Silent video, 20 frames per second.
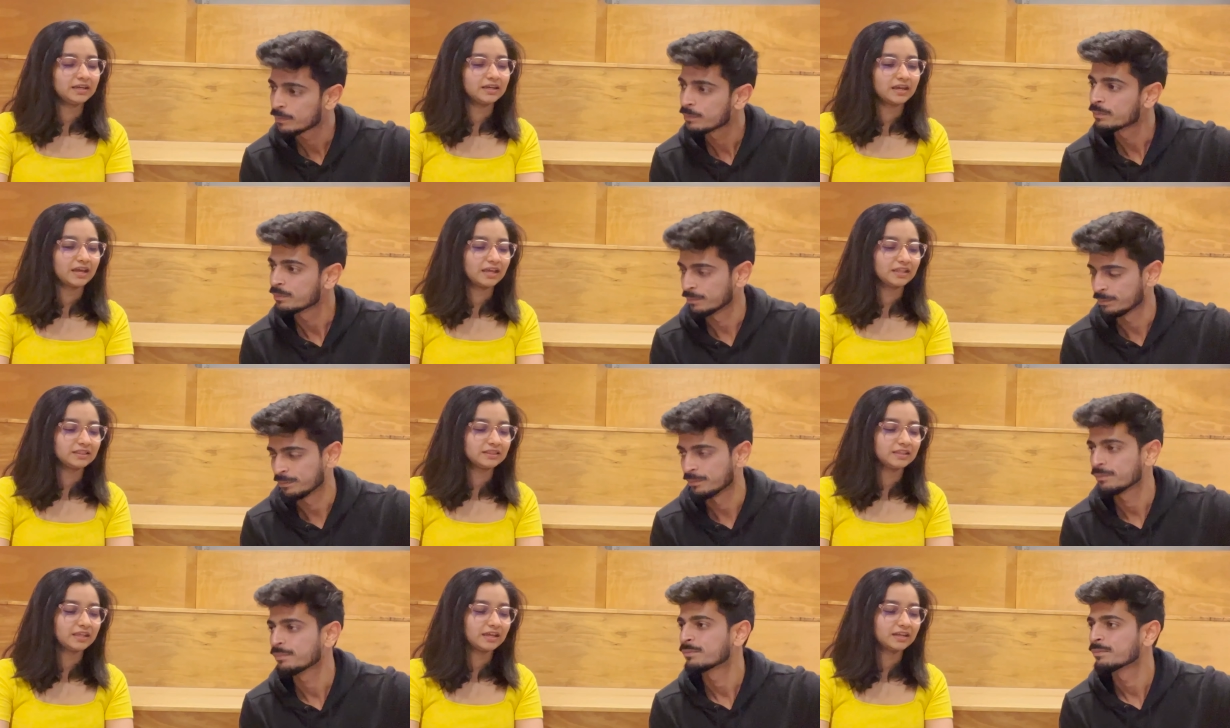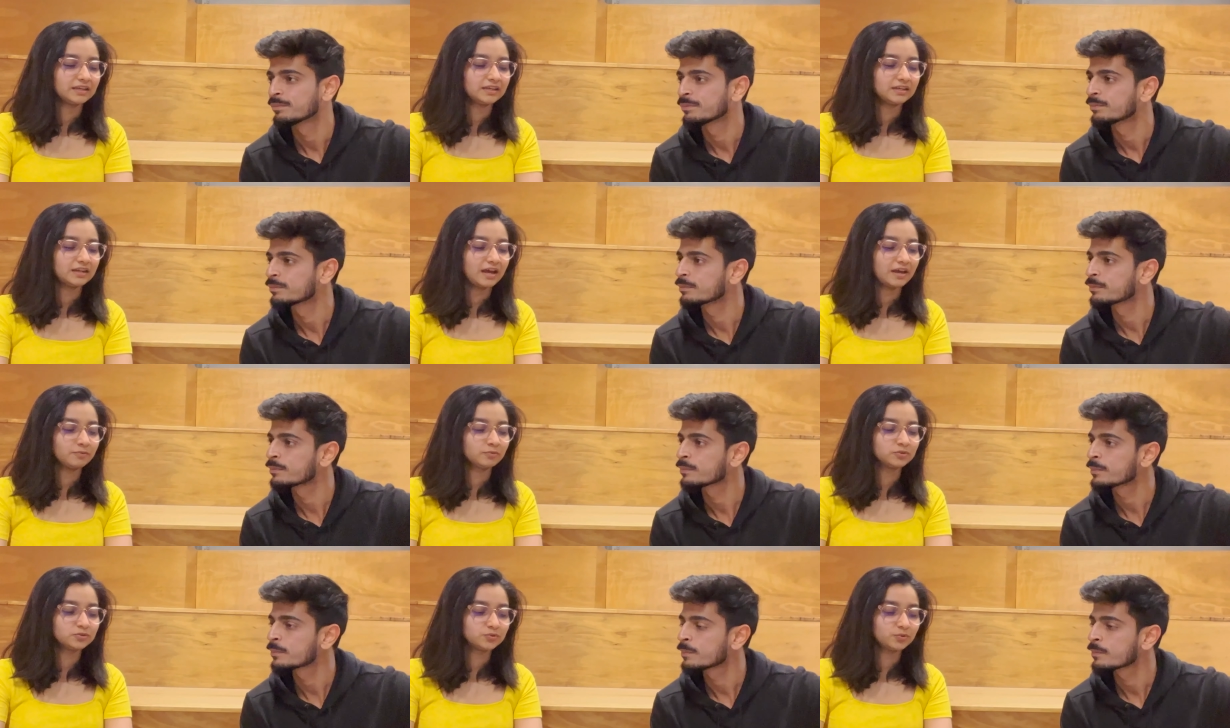Speaker 1: and then I
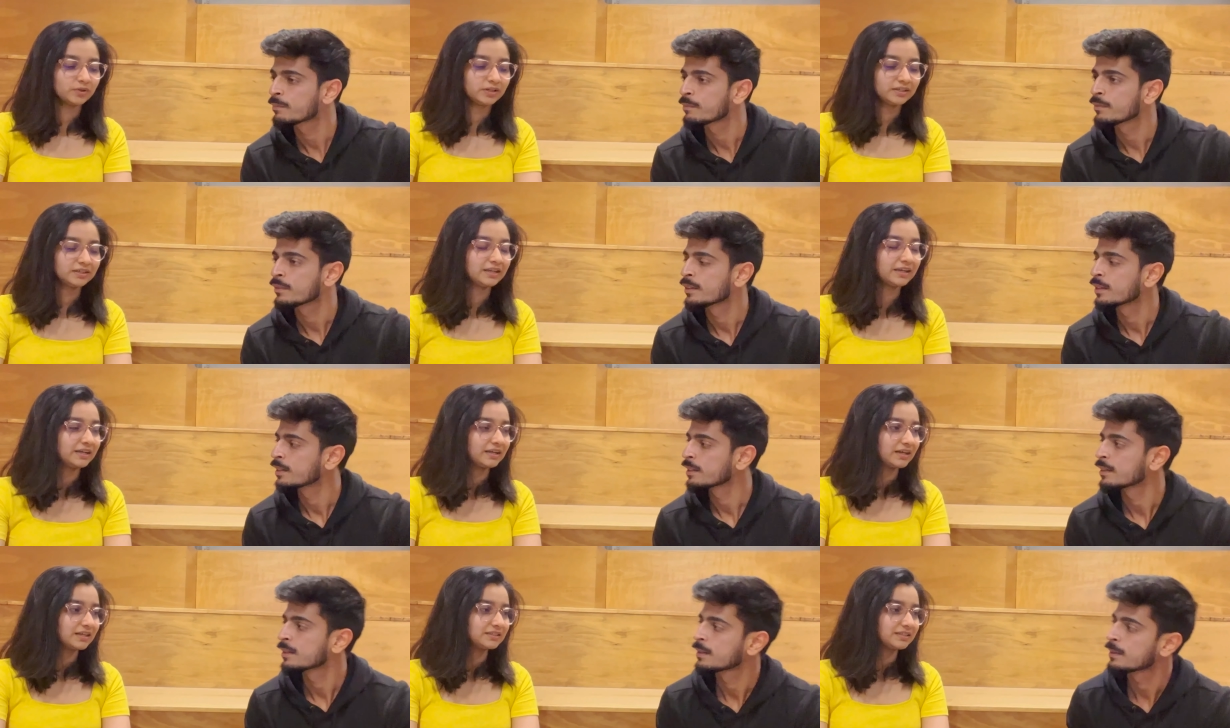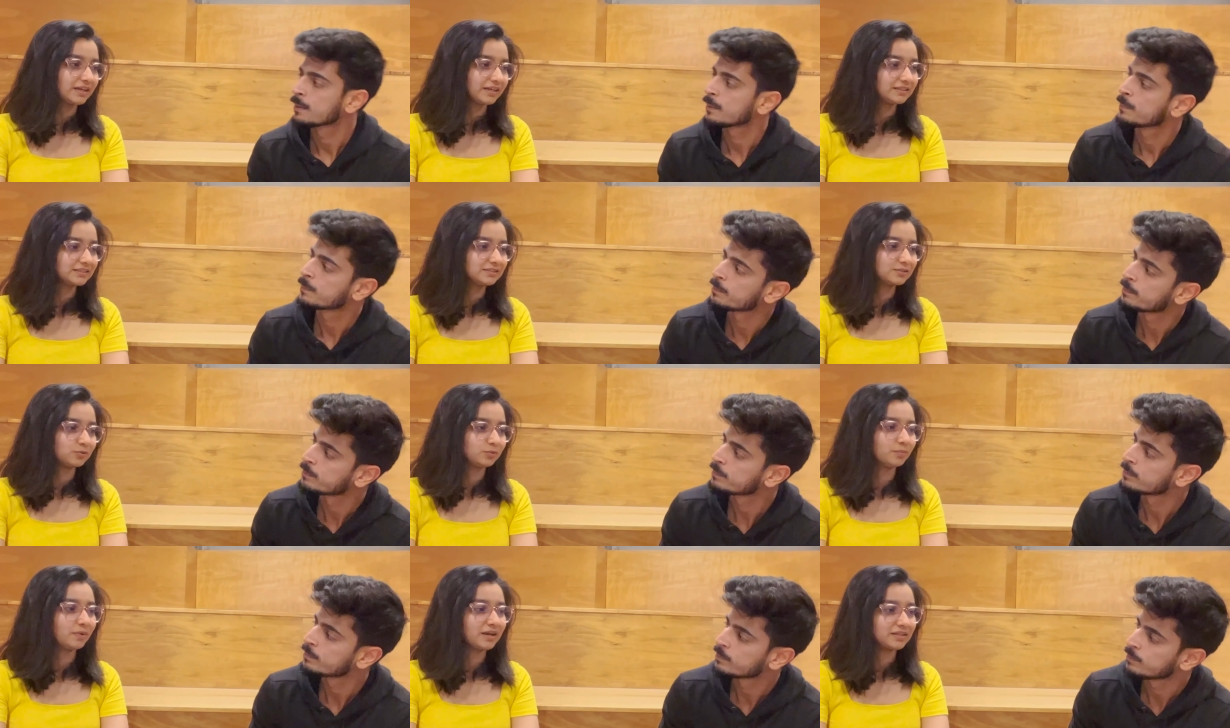was doing data science, so
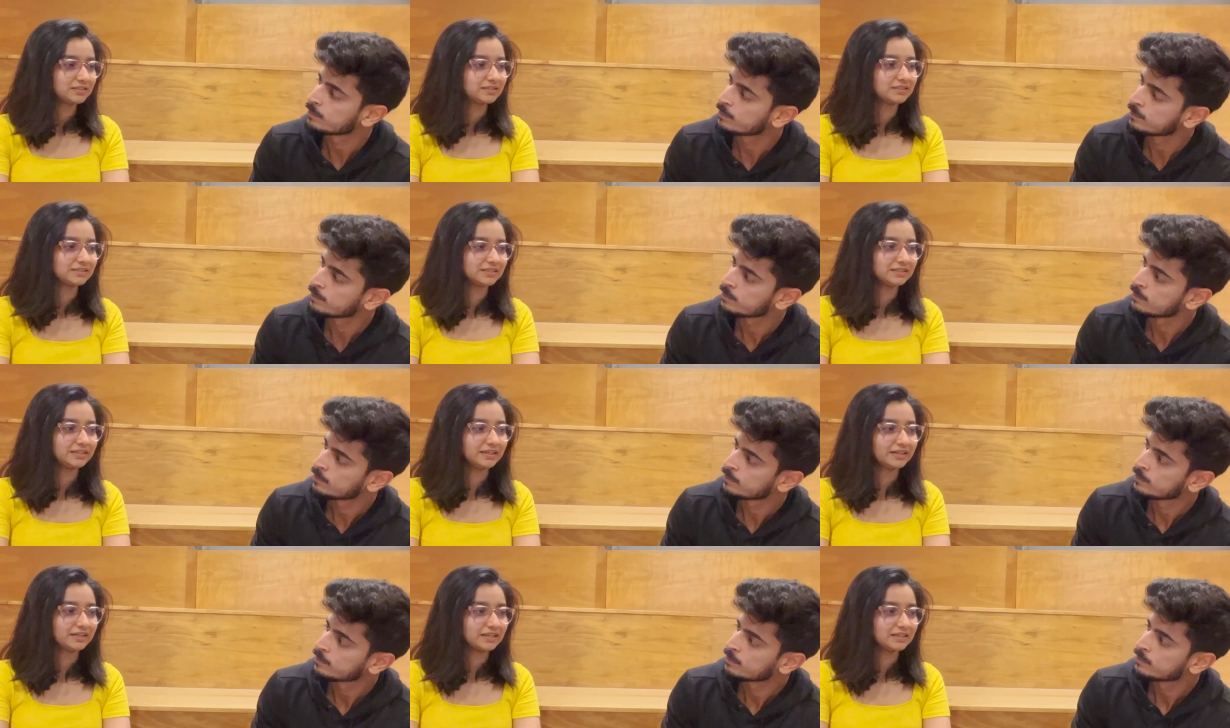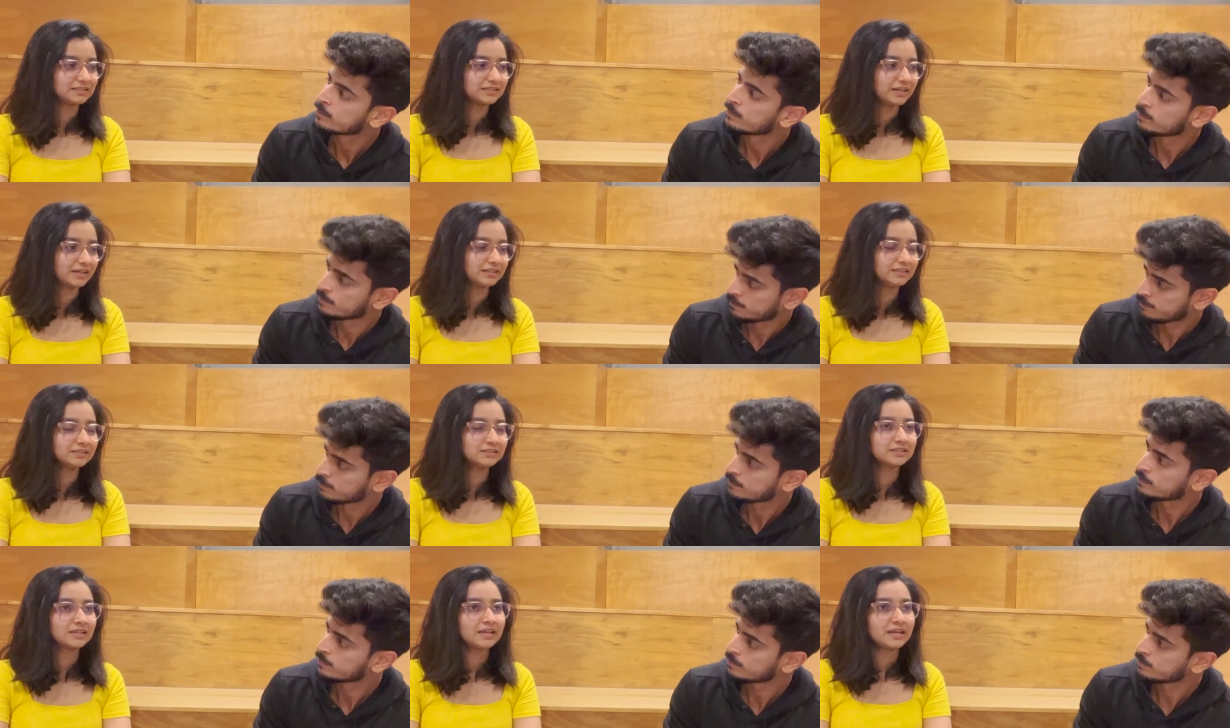masters in data
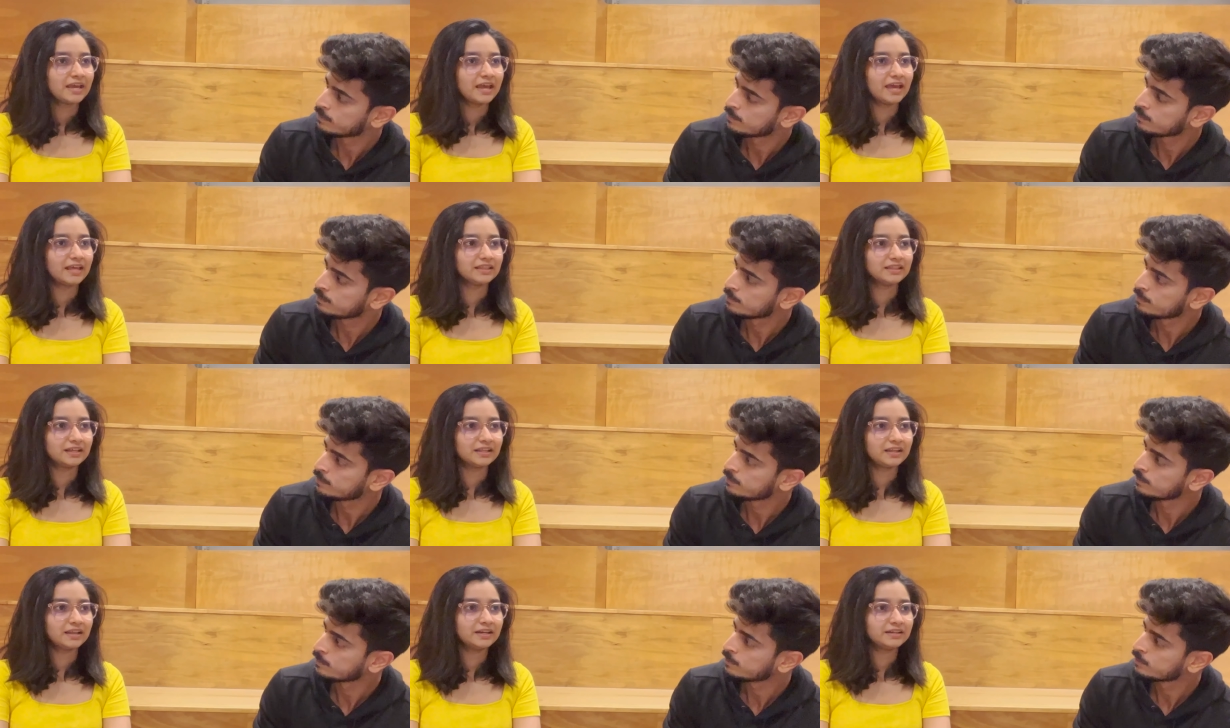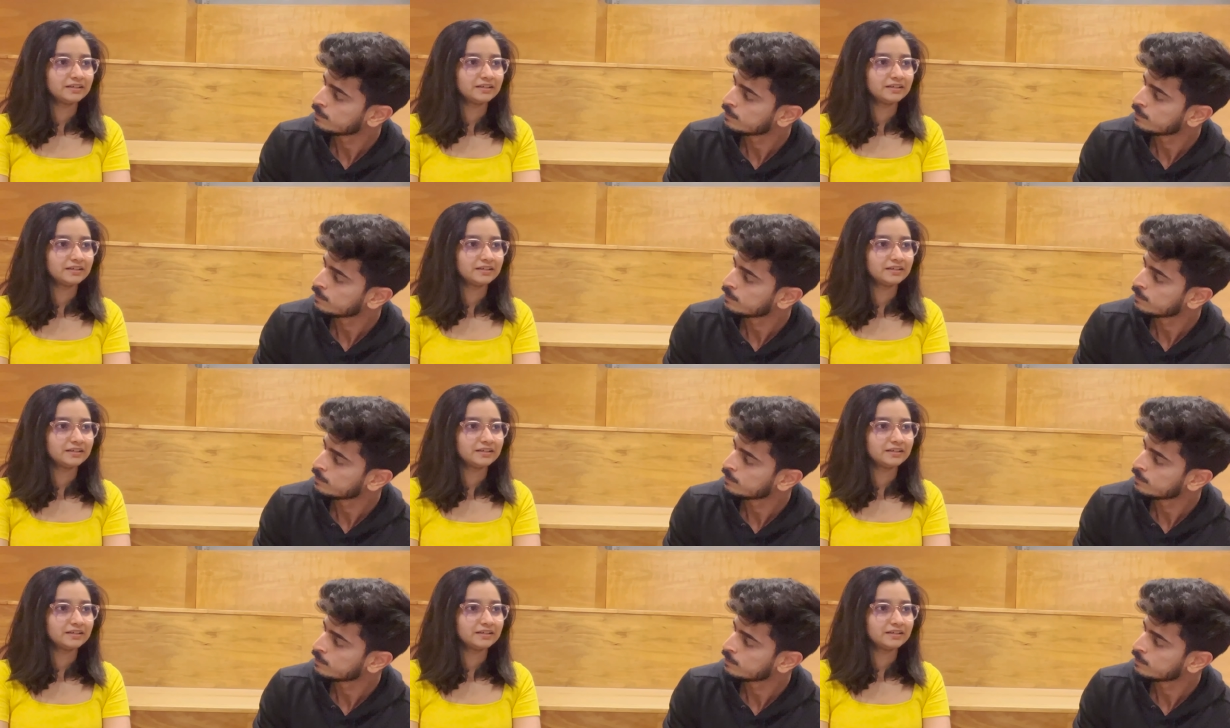science. And then I